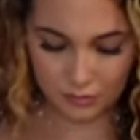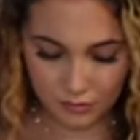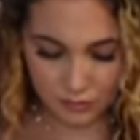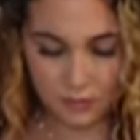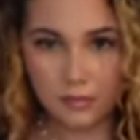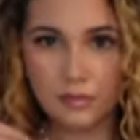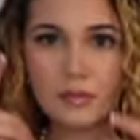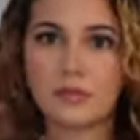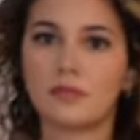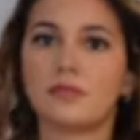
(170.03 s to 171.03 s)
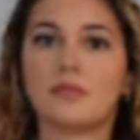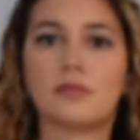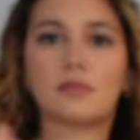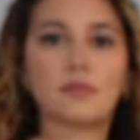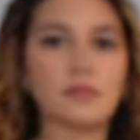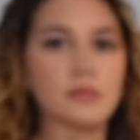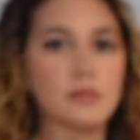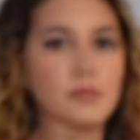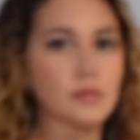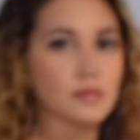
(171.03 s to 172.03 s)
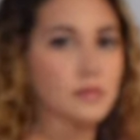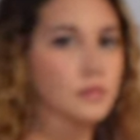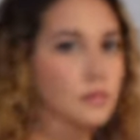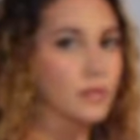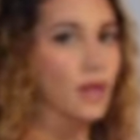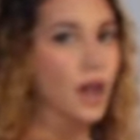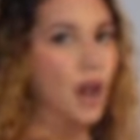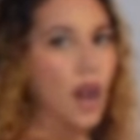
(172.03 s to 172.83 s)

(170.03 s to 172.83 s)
Nothing is said.